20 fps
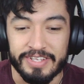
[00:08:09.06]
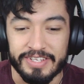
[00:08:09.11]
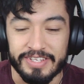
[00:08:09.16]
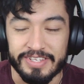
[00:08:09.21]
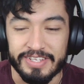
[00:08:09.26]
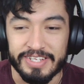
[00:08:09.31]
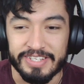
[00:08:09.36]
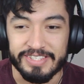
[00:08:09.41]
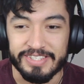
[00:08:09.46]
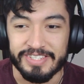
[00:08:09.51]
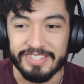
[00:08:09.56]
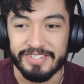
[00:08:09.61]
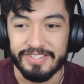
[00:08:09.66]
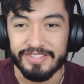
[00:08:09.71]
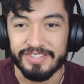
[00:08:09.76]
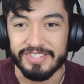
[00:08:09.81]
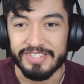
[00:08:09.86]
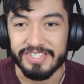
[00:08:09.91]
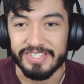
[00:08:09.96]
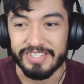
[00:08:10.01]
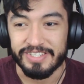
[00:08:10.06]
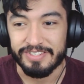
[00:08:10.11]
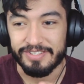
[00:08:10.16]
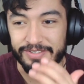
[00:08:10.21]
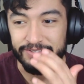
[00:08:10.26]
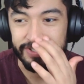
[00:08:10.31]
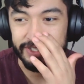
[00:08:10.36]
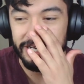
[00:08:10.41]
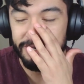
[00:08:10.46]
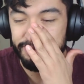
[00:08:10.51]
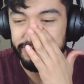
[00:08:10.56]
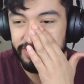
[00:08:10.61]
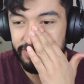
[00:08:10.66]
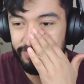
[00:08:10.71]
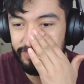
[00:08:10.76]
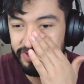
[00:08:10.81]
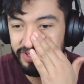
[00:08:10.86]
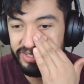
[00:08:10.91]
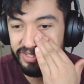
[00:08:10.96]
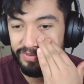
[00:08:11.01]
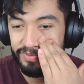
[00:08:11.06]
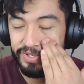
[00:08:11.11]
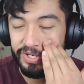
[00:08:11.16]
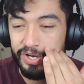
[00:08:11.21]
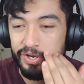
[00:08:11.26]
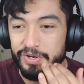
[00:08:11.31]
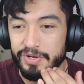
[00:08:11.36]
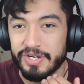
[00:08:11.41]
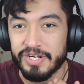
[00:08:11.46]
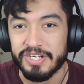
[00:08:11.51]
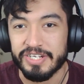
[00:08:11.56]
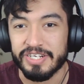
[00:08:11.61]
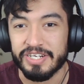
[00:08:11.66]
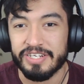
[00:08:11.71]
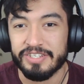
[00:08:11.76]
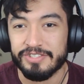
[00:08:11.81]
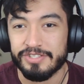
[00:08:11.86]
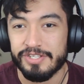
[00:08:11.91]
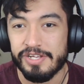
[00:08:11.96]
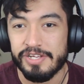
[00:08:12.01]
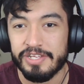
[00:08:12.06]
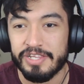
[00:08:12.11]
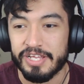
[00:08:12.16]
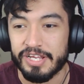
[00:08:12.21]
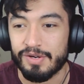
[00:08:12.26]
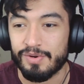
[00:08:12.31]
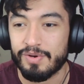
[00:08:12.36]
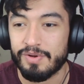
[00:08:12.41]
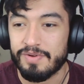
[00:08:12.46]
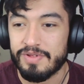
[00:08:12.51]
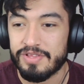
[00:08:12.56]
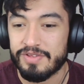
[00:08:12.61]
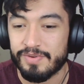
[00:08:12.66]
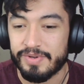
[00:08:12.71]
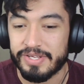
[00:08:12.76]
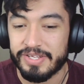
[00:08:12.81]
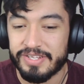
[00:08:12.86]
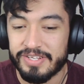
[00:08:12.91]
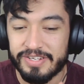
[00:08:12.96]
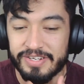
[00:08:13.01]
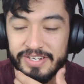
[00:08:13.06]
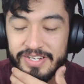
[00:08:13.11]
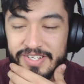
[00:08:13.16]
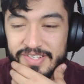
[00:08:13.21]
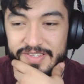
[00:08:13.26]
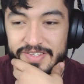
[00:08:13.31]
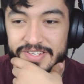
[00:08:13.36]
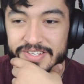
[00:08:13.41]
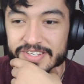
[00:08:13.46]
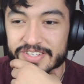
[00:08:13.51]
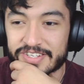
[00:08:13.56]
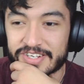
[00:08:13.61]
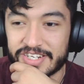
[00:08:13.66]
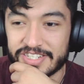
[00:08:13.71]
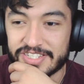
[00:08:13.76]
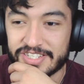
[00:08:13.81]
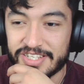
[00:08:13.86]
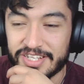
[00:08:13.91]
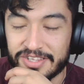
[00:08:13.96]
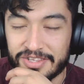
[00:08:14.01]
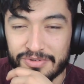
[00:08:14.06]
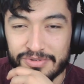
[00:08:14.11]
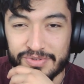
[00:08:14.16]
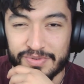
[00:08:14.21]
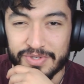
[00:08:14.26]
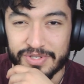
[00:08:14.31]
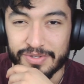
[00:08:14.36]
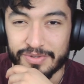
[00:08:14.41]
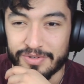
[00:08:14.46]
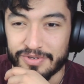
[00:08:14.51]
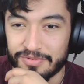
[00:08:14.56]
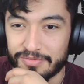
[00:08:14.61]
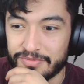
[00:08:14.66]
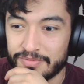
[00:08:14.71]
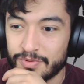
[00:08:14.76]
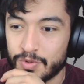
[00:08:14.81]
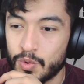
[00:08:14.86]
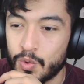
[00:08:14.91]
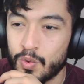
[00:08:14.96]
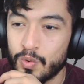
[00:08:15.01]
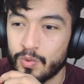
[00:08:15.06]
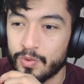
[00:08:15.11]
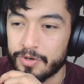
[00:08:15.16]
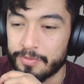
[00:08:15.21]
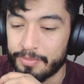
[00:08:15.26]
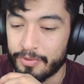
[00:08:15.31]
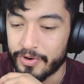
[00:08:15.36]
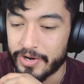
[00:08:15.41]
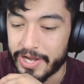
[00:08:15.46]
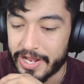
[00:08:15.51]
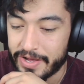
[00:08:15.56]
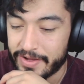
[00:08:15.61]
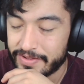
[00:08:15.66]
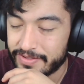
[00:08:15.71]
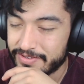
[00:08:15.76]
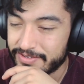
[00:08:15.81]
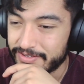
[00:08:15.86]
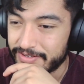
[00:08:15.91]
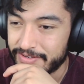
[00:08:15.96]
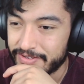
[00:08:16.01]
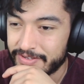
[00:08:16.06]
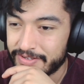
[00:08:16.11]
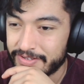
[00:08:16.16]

That's interesting. So it's got to be something done when you're young, so you can like grow into it. I just thought that was really cool, cool to point out. So.